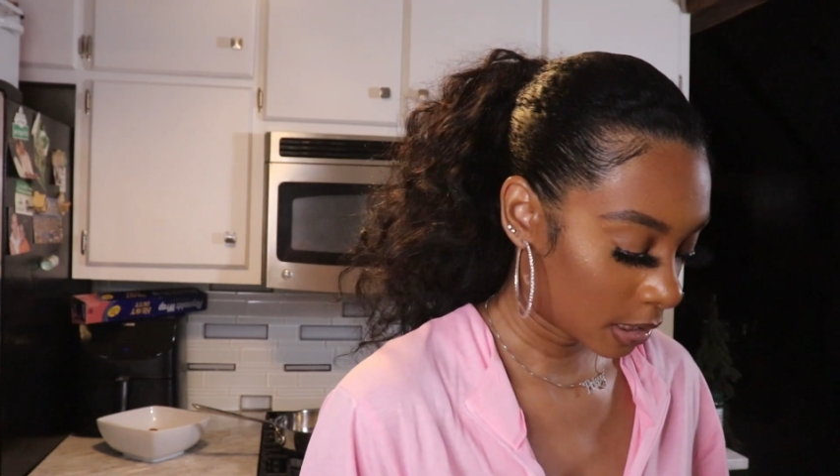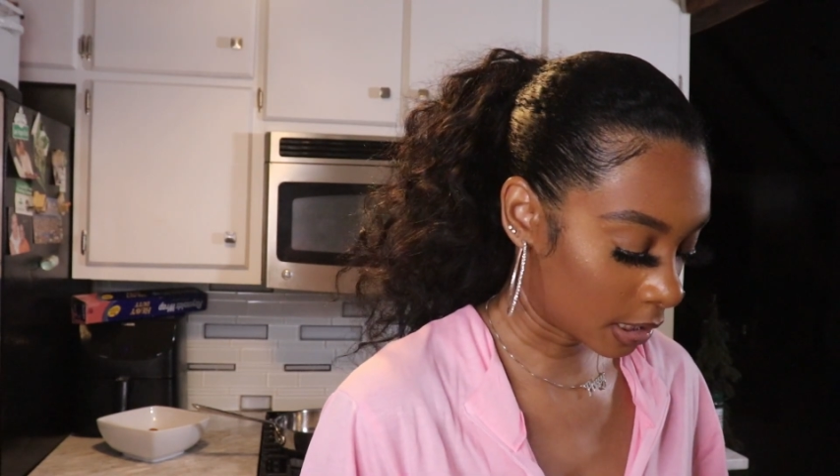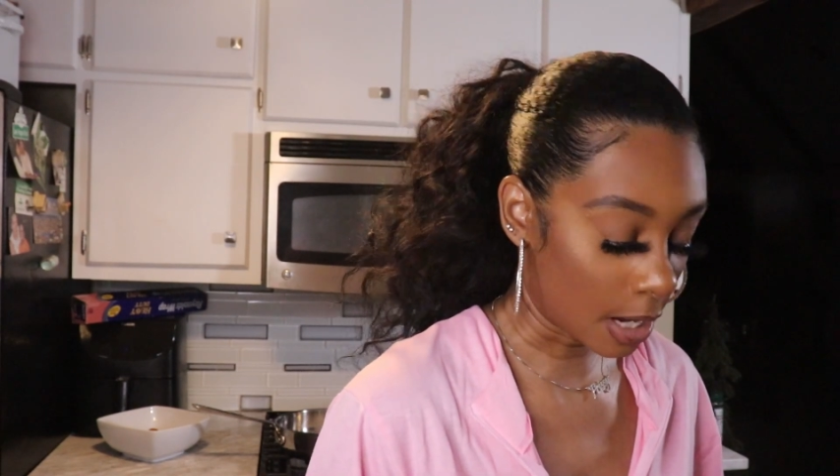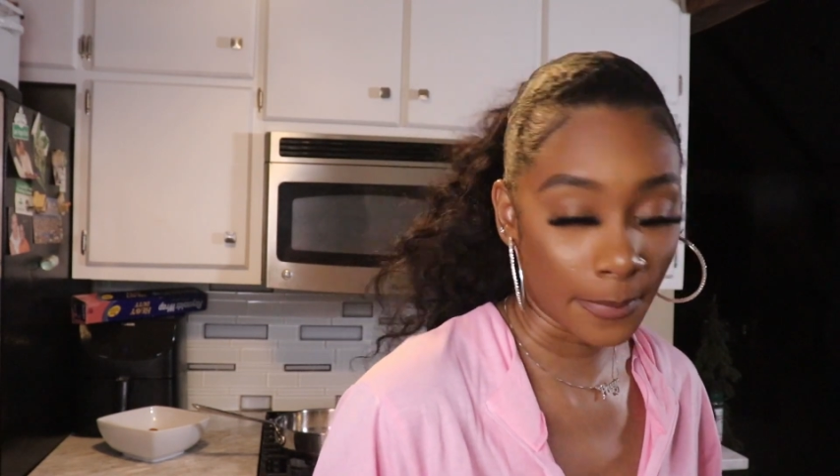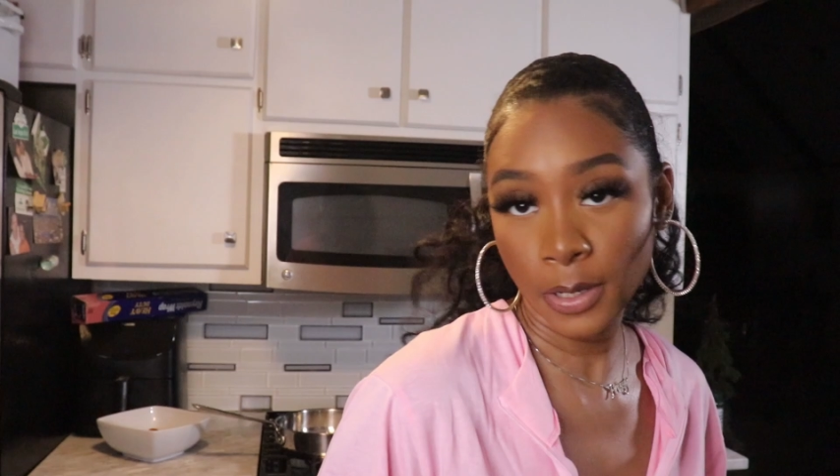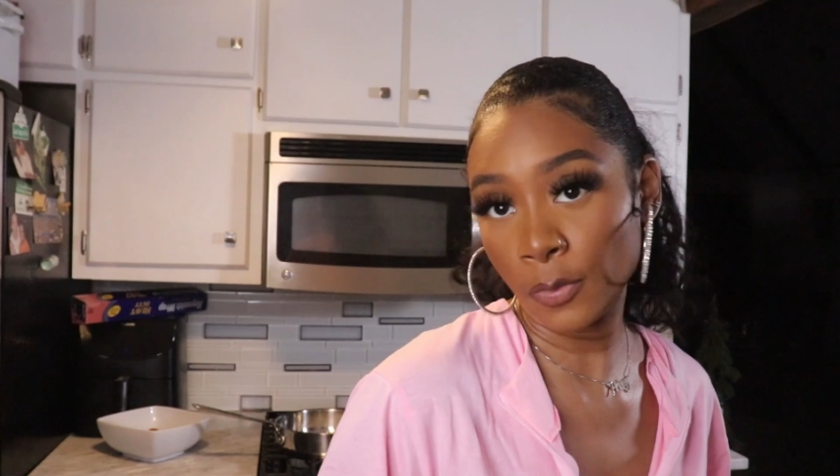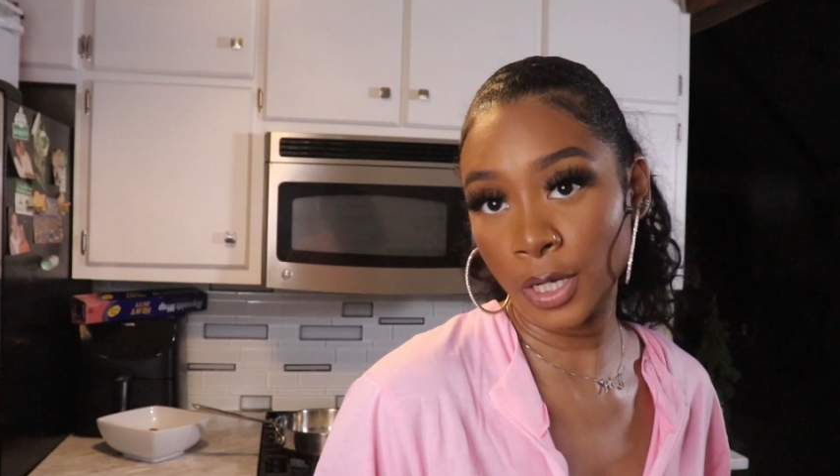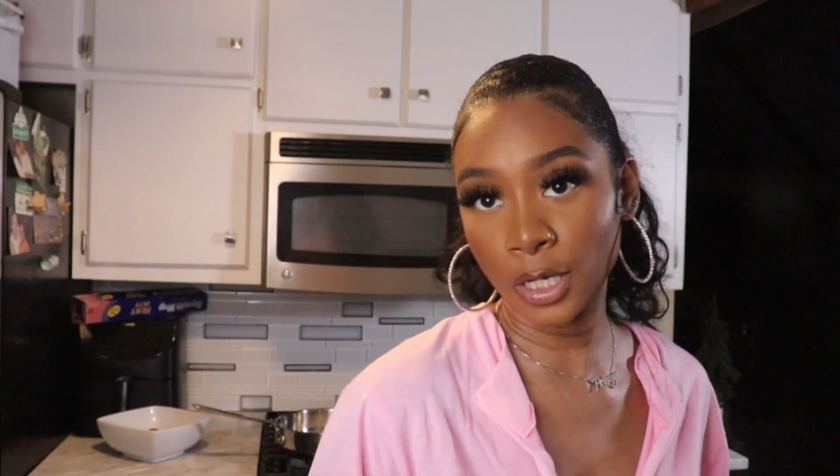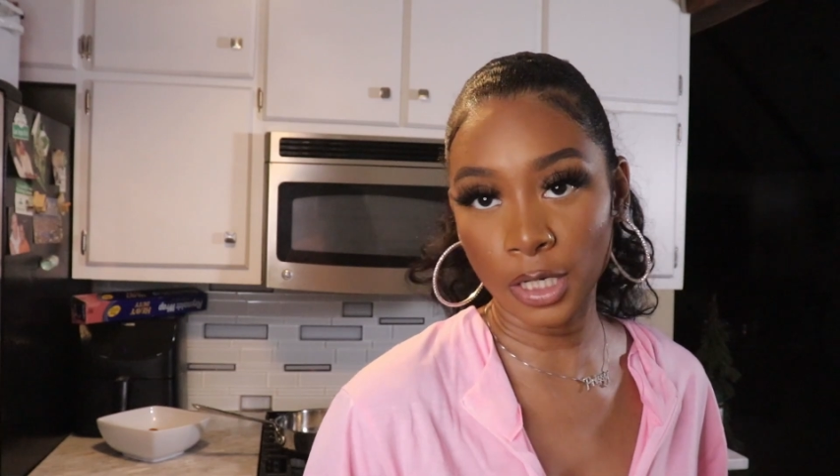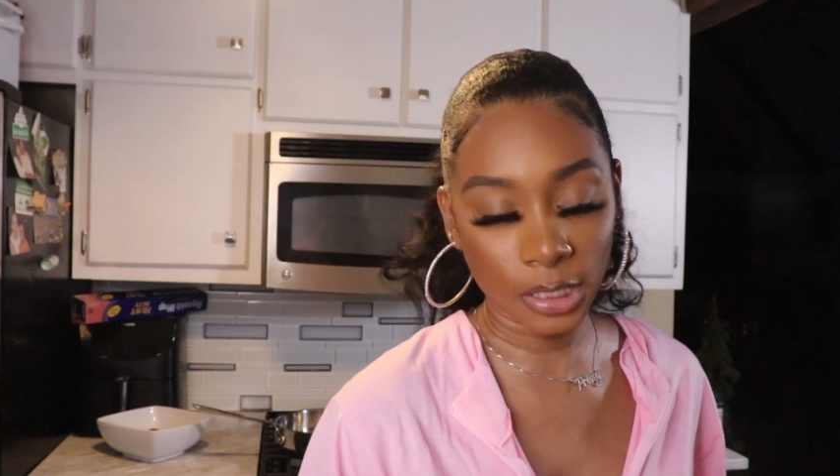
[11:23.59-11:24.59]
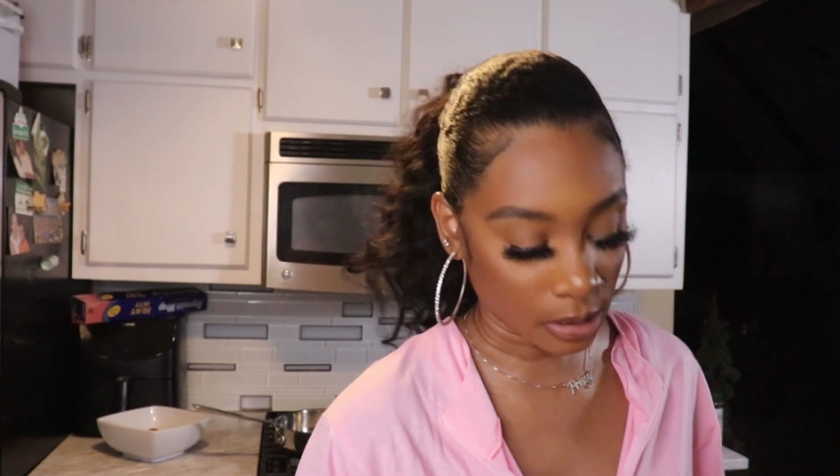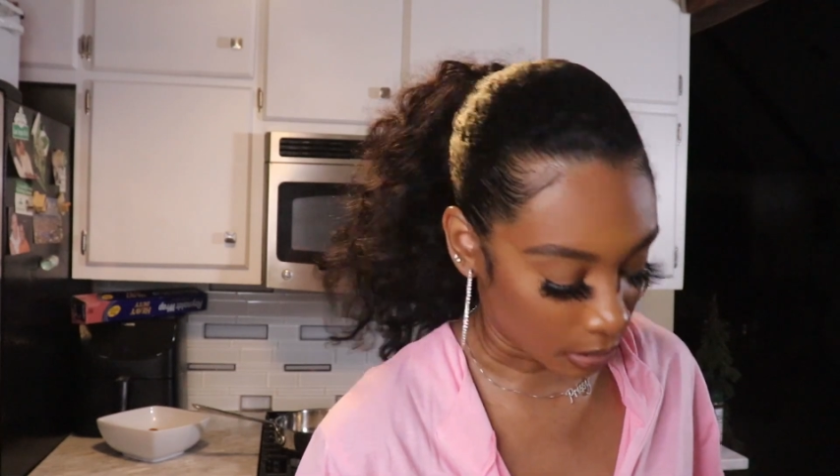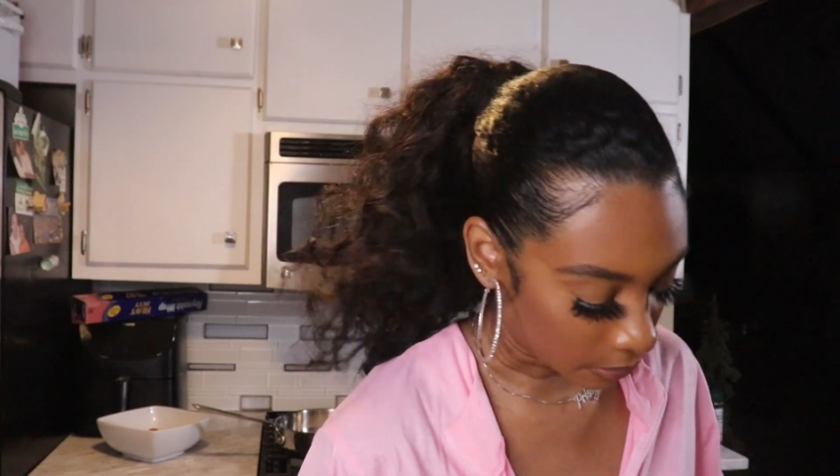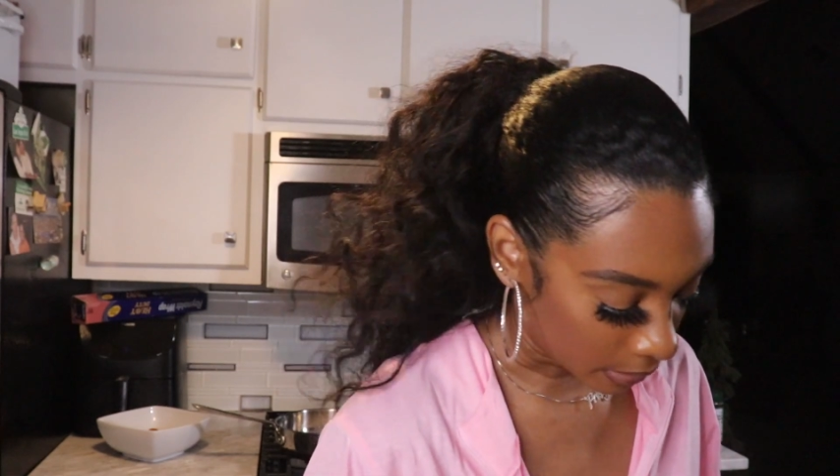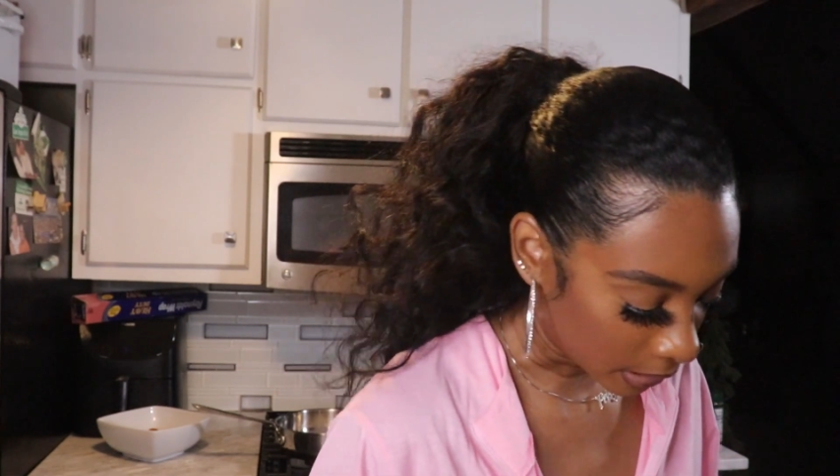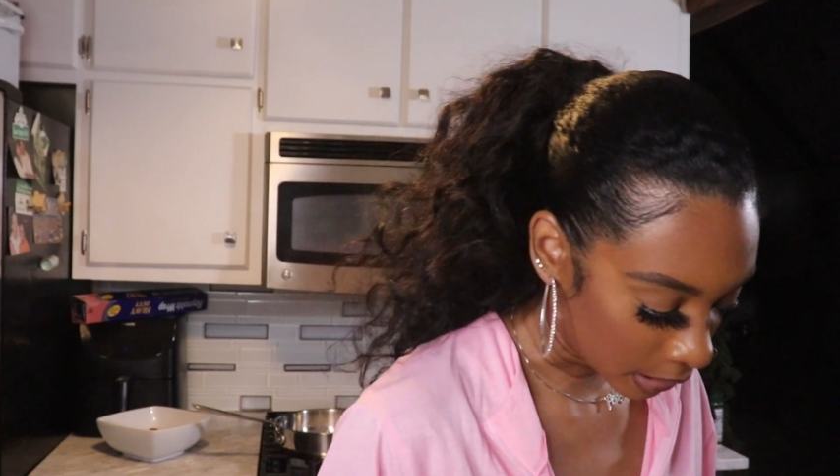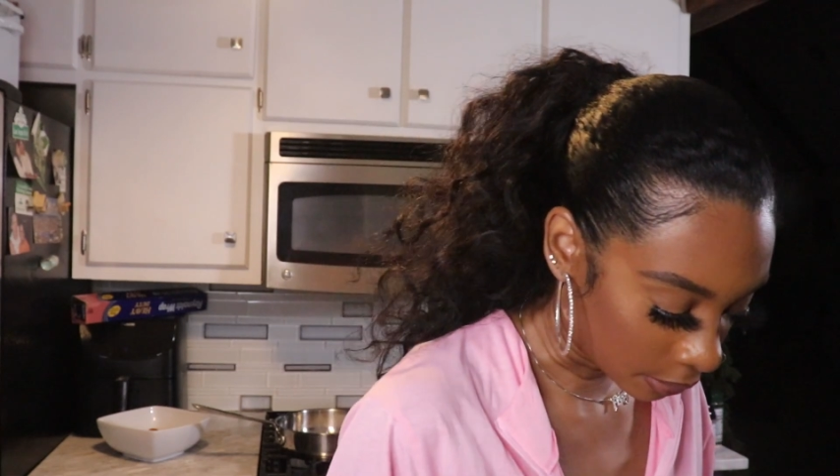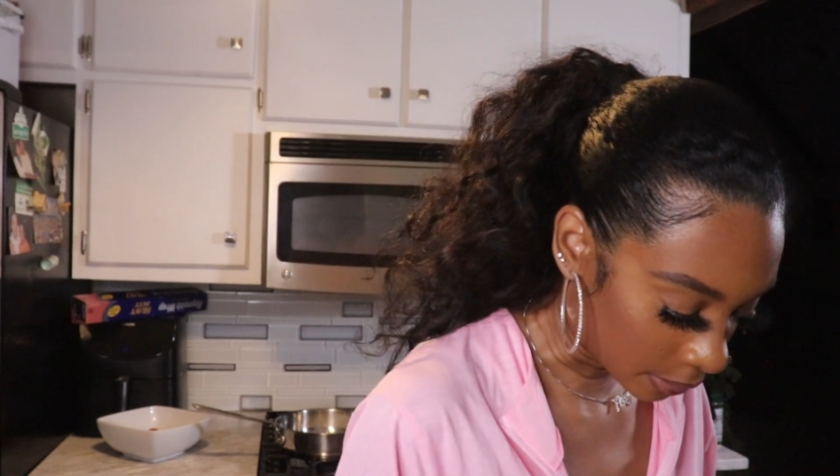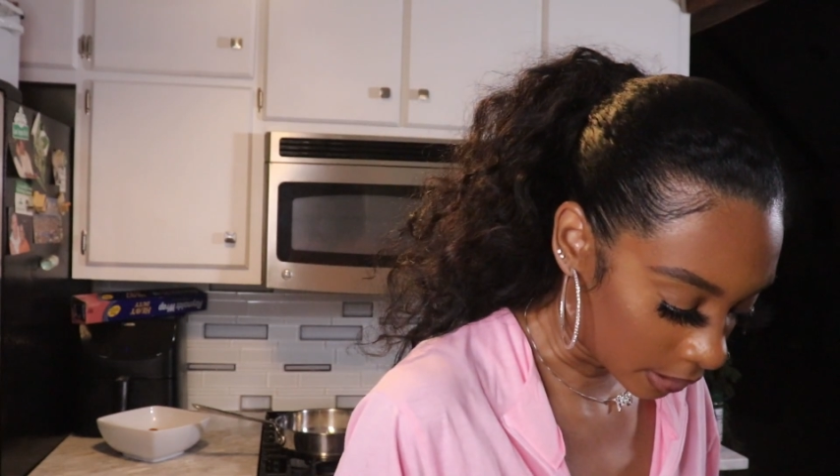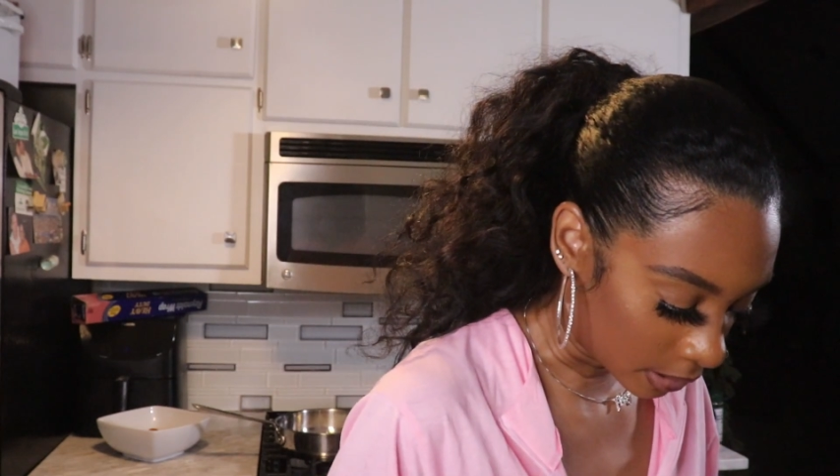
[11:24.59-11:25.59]
Tell me one of your secret
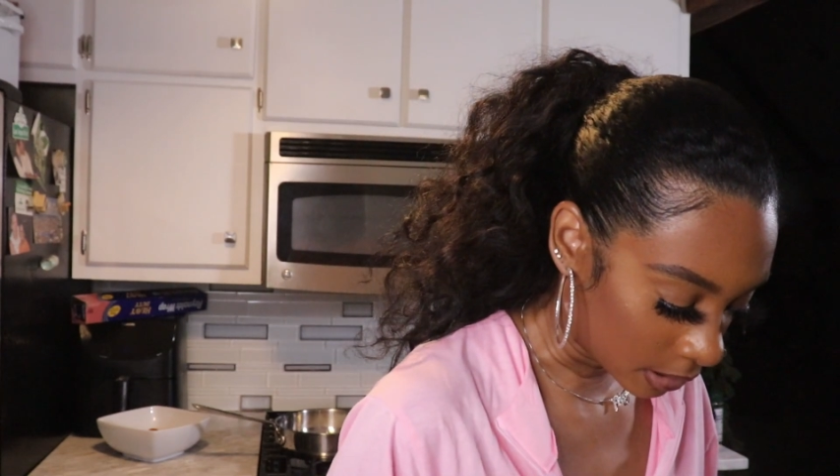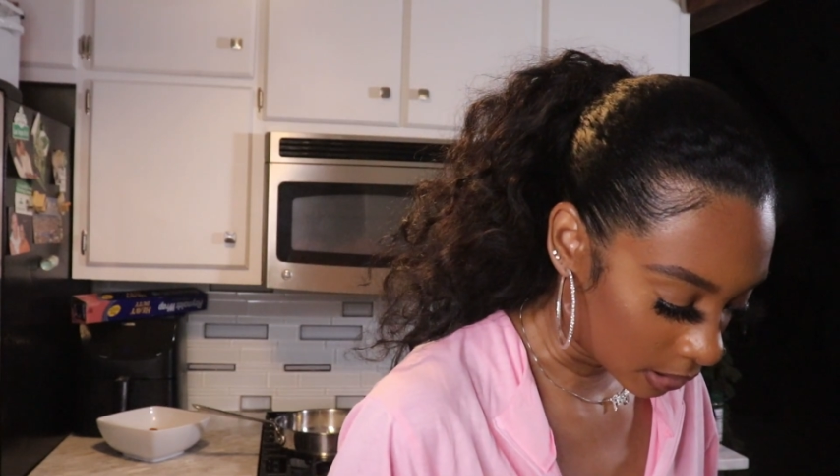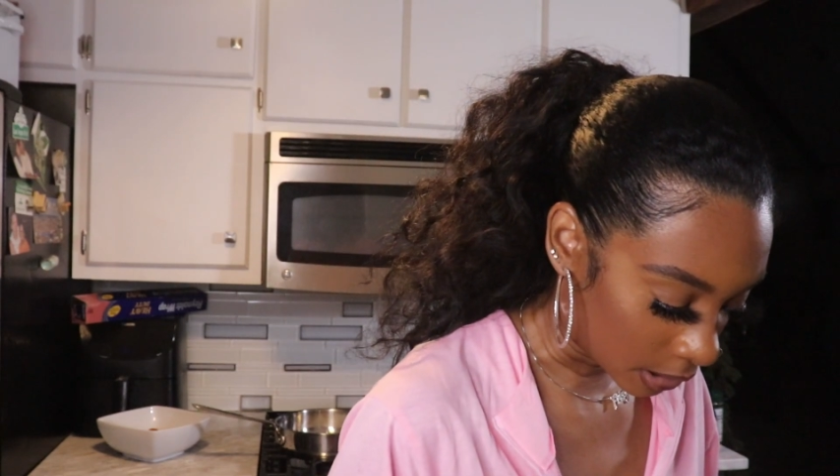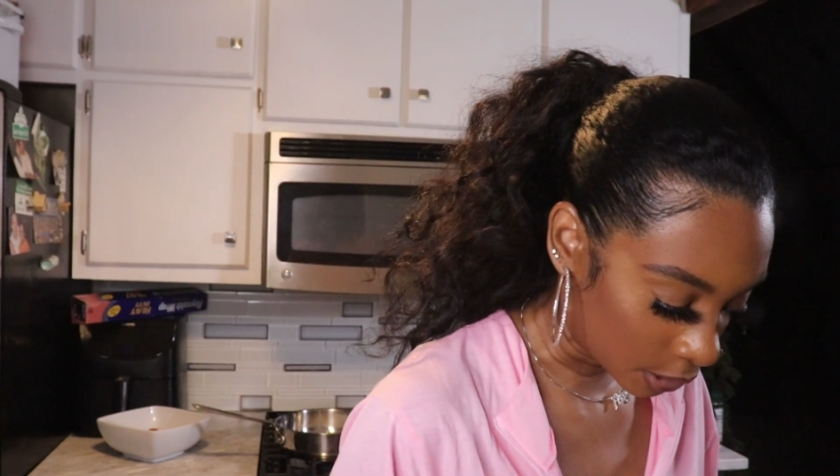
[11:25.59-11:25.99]
ingredients